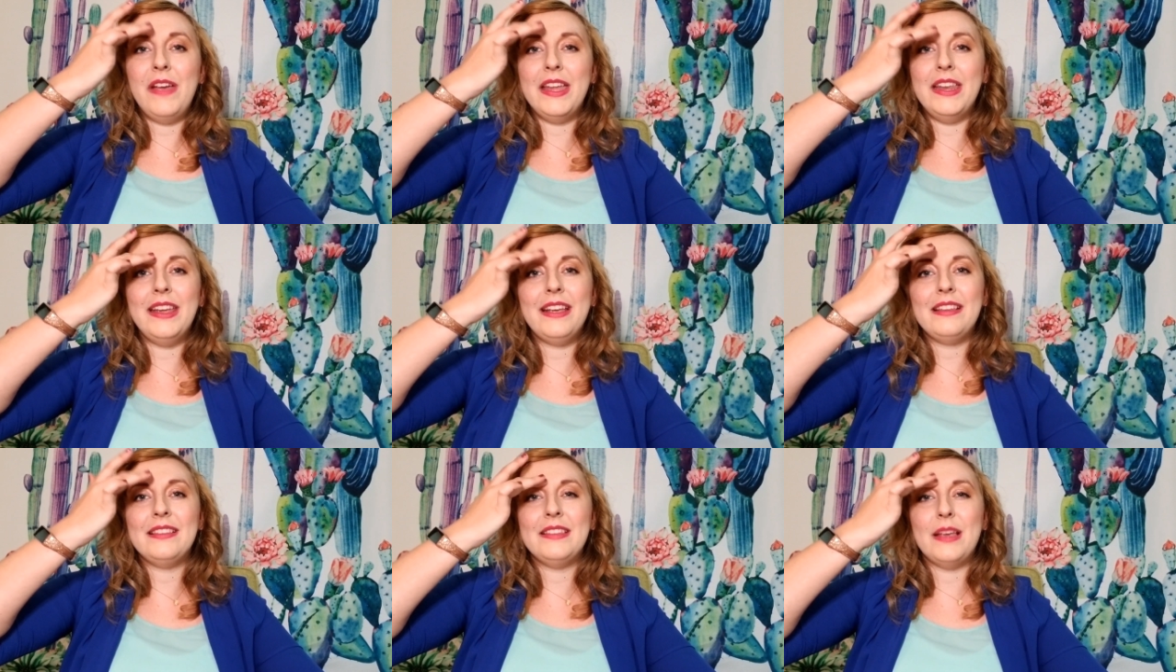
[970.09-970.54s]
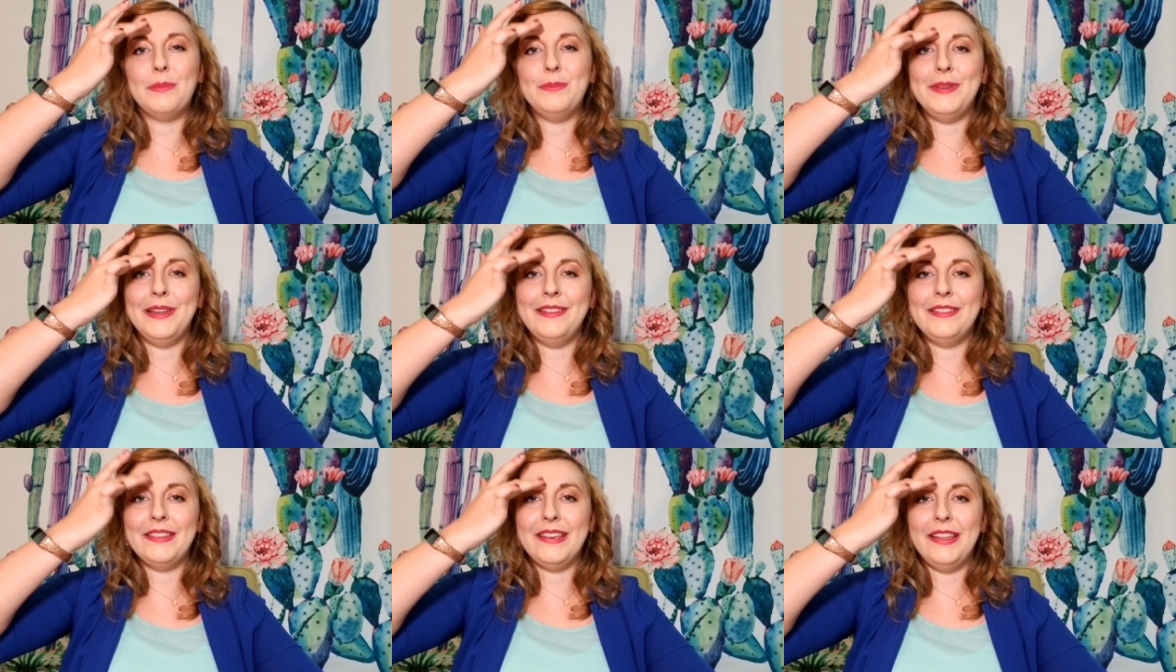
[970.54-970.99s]
and
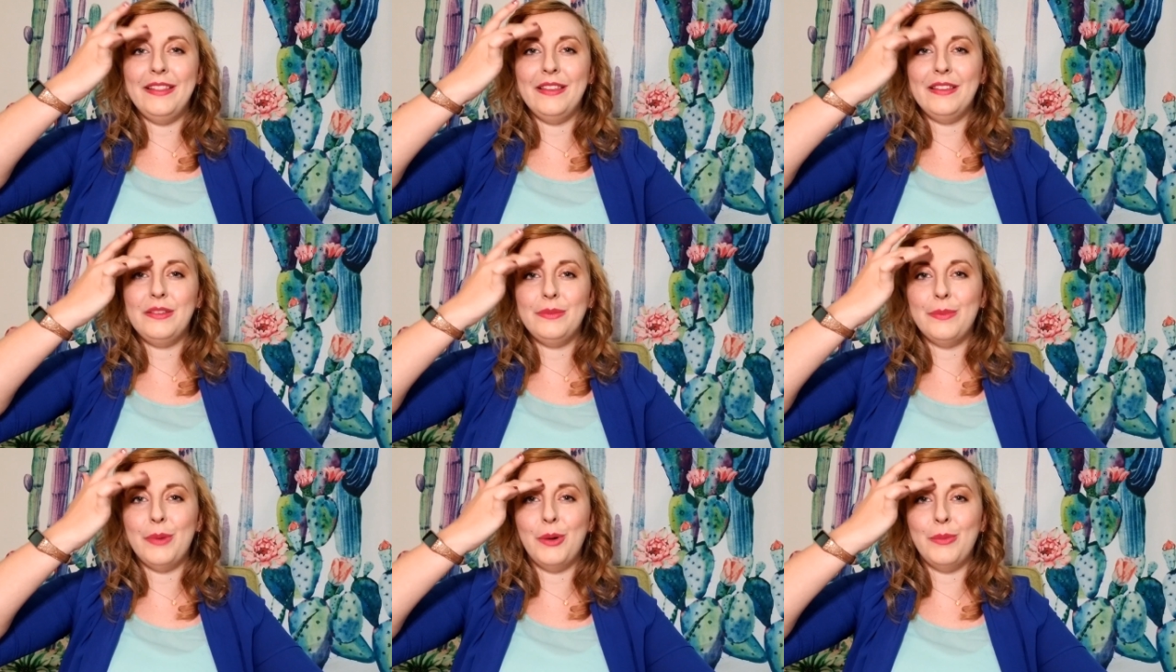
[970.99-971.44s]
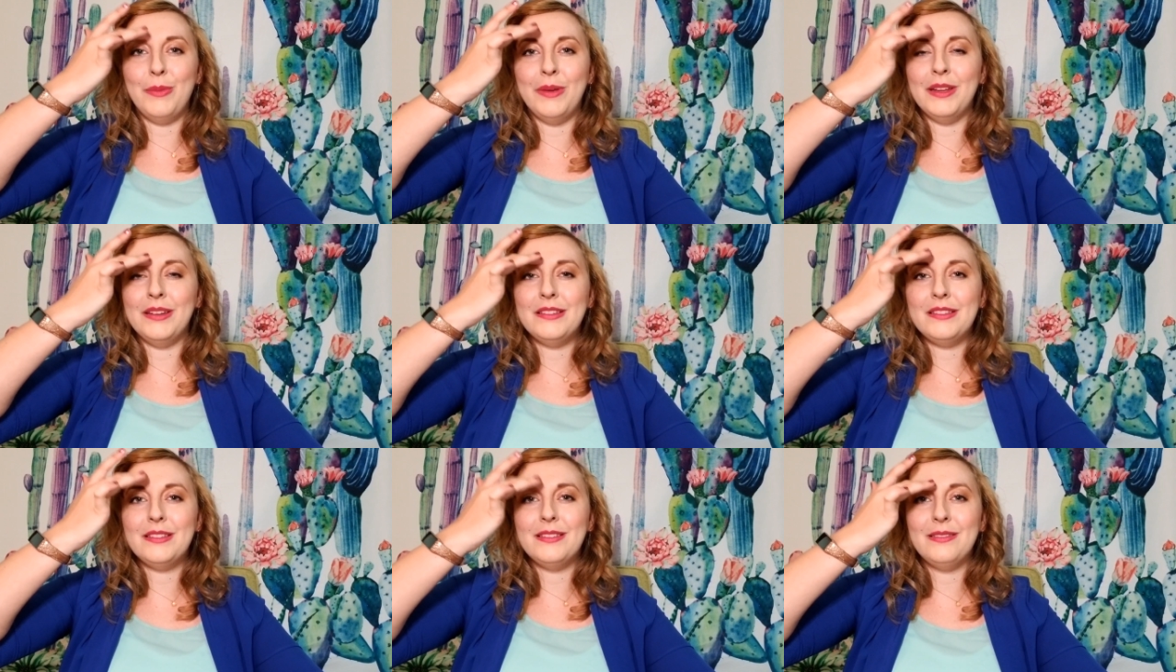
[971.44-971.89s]
acceptance in this
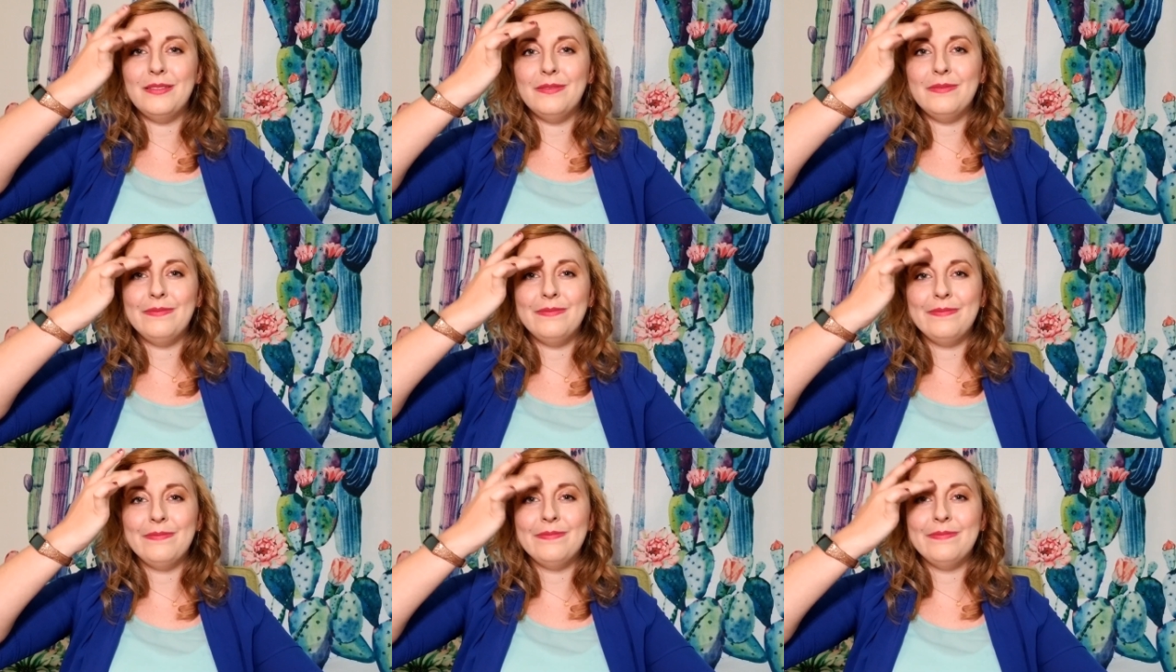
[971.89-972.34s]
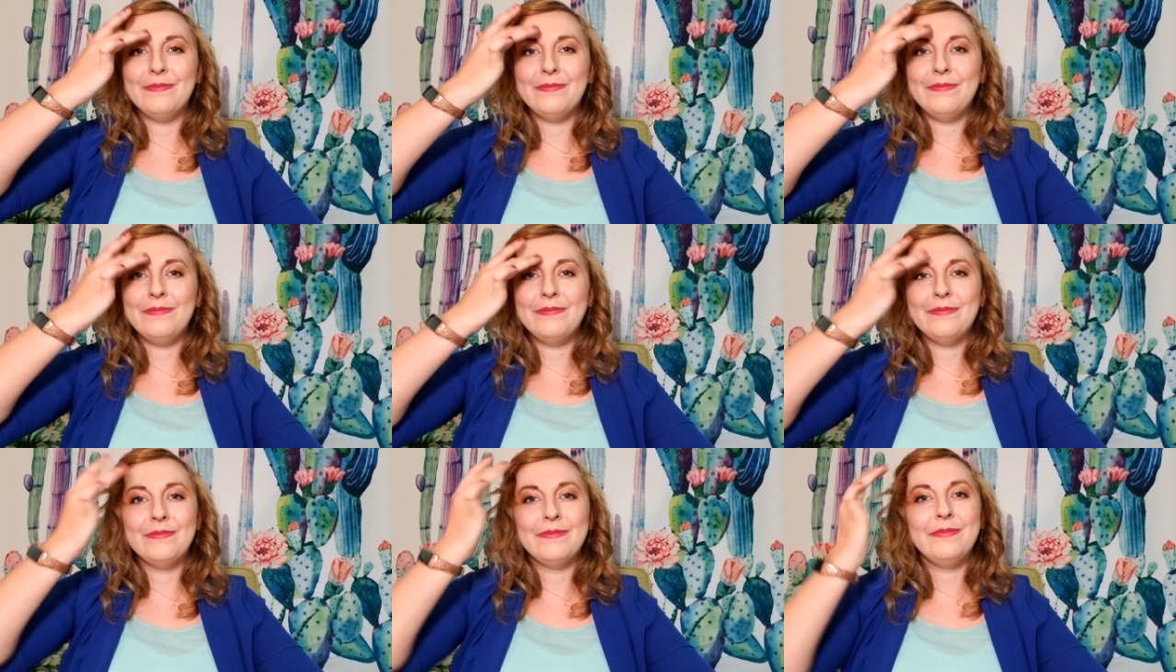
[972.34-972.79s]
moment.
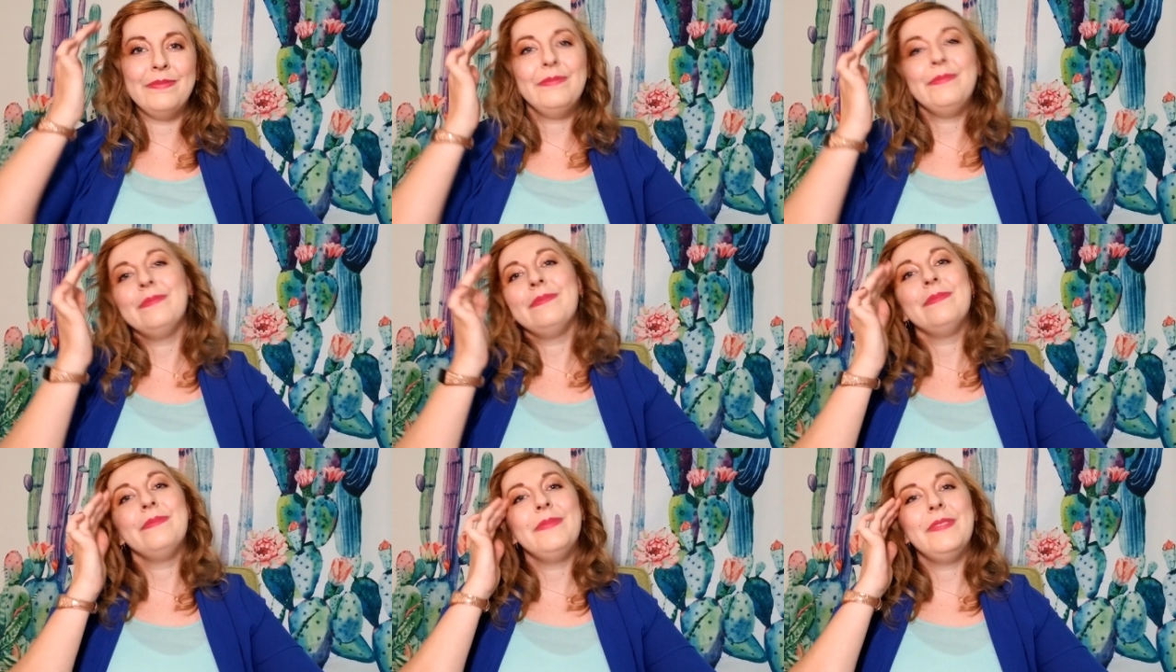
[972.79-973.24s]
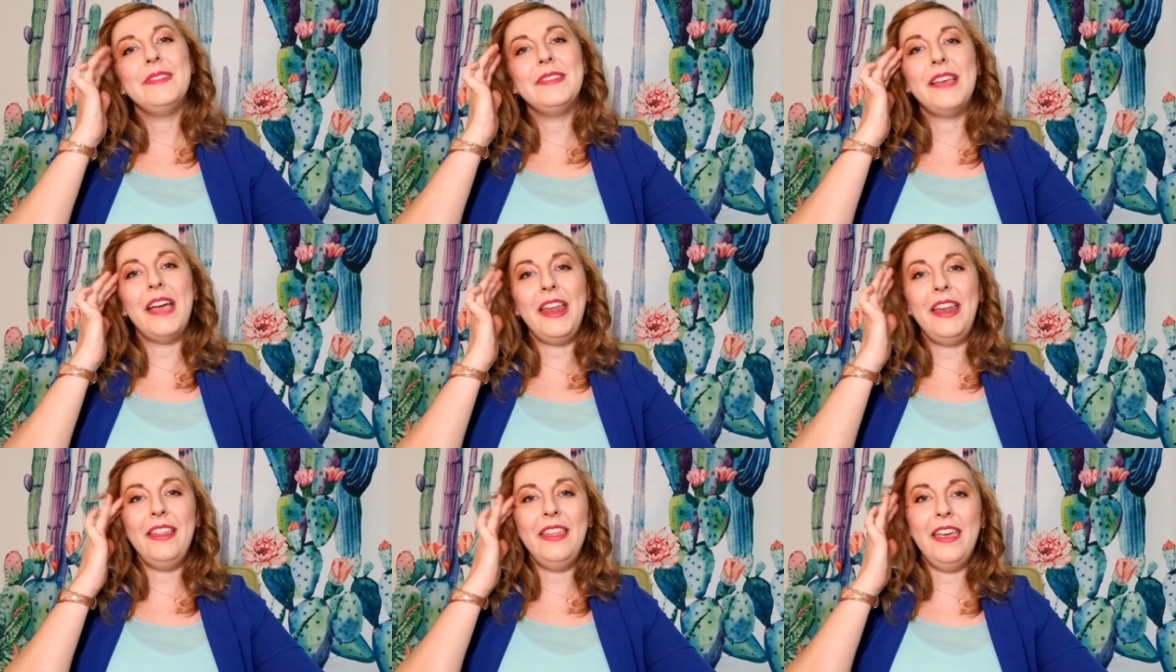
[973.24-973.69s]

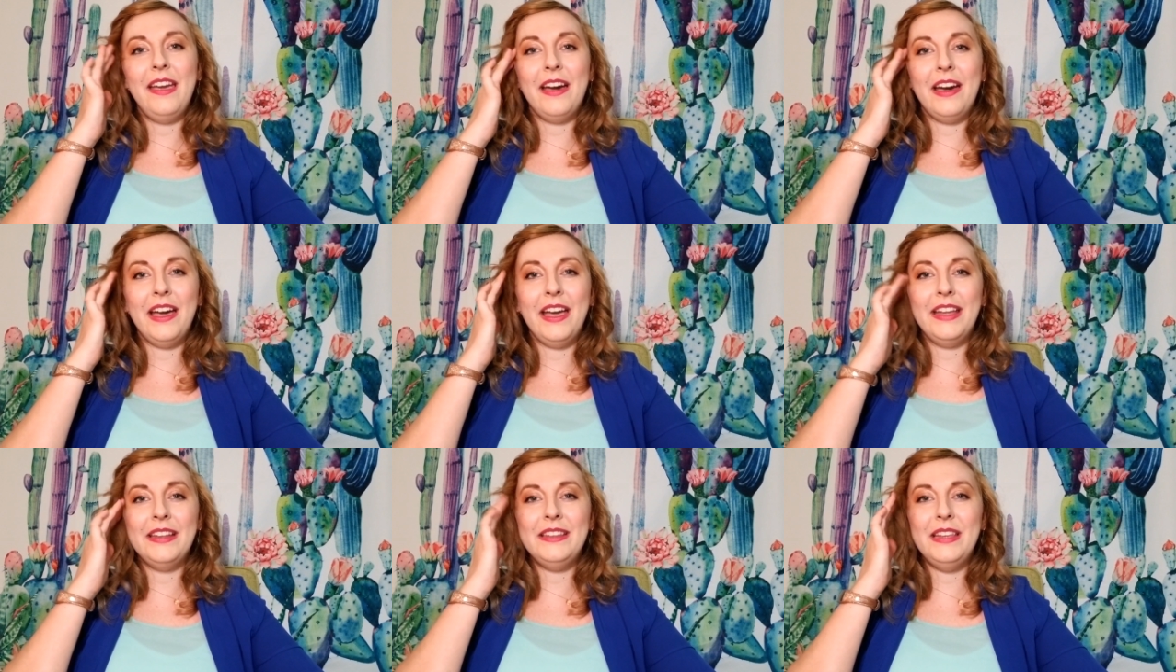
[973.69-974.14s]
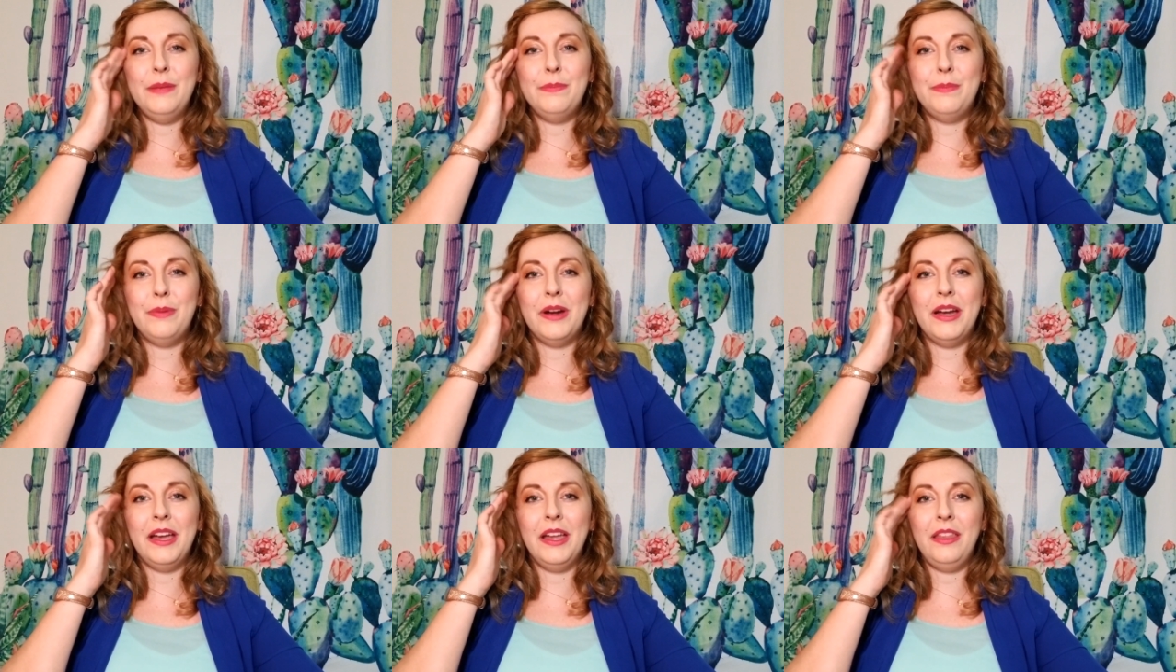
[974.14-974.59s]
Side of the eye, deep
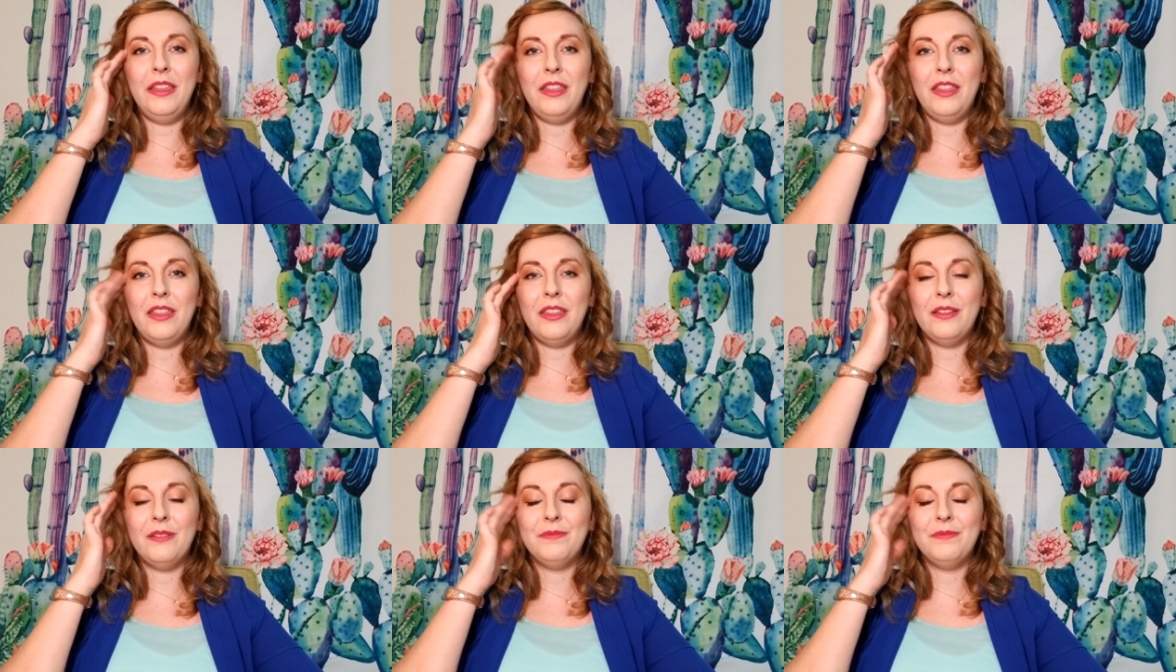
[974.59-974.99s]
breath.